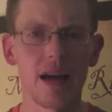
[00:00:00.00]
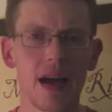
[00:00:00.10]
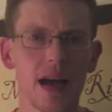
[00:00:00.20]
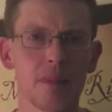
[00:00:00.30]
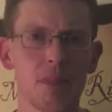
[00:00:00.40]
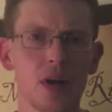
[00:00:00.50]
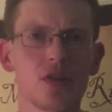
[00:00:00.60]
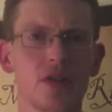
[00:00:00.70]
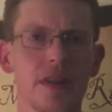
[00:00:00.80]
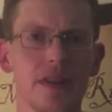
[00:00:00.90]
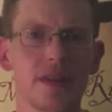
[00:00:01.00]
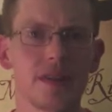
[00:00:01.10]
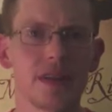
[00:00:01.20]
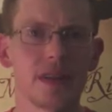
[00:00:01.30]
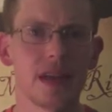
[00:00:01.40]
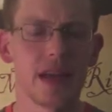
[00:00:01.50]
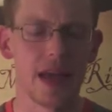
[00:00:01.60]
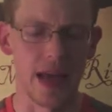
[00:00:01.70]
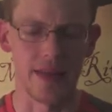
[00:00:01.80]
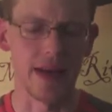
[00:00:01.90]
I punctured it.
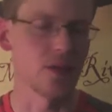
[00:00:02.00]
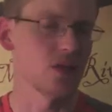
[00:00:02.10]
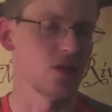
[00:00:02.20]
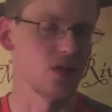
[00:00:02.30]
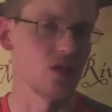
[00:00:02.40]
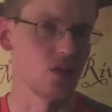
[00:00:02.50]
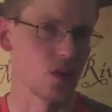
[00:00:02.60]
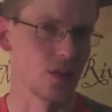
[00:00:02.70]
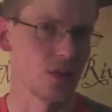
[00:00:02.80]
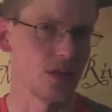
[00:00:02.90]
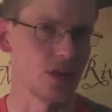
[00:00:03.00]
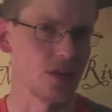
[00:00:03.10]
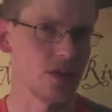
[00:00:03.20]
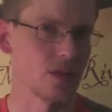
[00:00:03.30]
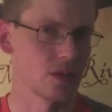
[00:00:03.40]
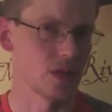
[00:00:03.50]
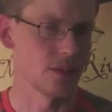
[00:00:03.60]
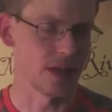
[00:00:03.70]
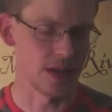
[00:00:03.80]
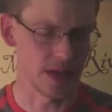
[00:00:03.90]
And that was just normal use, so
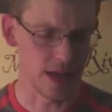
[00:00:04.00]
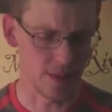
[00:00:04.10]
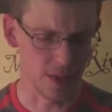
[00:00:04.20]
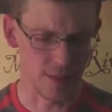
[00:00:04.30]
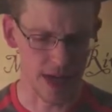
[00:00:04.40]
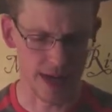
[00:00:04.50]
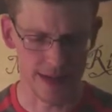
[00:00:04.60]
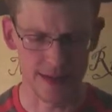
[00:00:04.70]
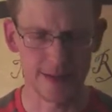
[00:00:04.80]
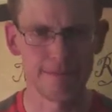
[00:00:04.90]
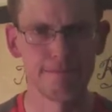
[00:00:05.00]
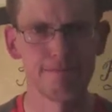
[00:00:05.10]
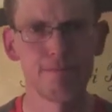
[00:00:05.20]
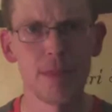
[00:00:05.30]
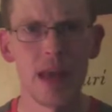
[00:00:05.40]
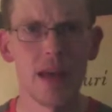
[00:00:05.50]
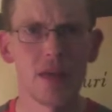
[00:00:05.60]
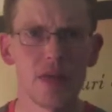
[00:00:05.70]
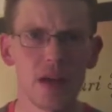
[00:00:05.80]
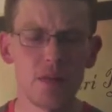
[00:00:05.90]
something to keep in mind.
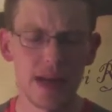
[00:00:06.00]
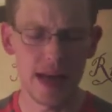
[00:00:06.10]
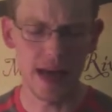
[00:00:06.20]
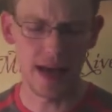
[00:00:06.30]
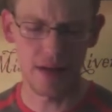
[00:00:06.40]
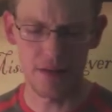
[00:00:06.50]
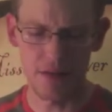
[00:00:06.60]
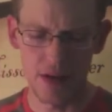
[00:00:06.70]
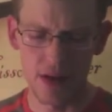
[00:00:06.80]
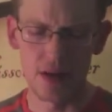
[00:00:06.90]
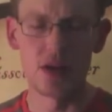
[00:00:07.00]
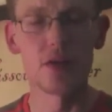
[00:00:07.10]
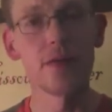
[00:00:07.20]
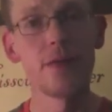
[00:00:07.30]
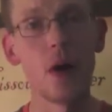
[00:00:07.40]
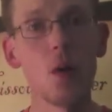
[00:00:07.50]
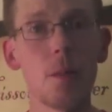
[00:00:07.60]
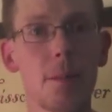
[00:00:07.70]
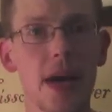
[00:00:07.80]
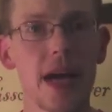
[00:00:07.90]
Then we have your
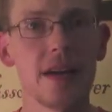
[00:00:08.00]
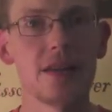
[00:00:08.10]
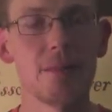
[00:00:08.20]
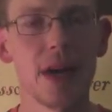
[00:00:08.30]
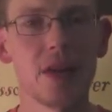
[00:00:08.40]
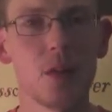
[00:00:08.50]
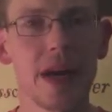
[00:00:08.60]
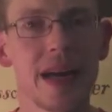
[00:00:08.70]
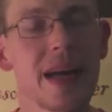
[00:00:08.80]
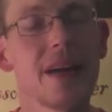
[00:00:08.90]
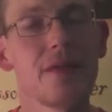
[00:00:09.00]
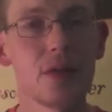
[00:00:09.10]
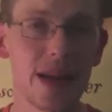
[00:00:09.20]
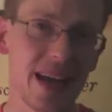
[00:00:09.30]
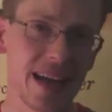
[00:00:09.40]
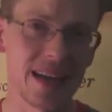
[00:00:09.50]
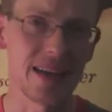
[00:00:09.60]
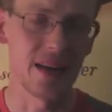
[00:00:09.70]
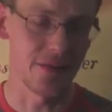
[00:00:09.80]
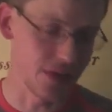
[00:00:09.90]
foam pads. And by the way, if you kayak
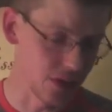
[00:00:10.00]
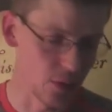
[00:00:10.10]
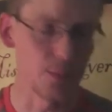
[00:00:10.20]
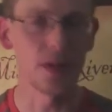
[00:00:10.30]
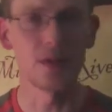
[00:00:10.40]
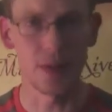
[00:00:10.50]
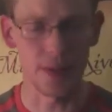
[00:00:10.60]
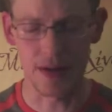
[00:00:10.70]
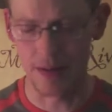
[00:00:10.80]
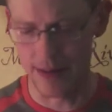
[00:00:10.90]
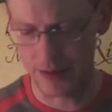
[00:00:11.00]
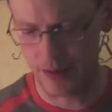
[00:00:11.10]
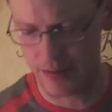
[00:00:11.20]
enough, you'll build up a collection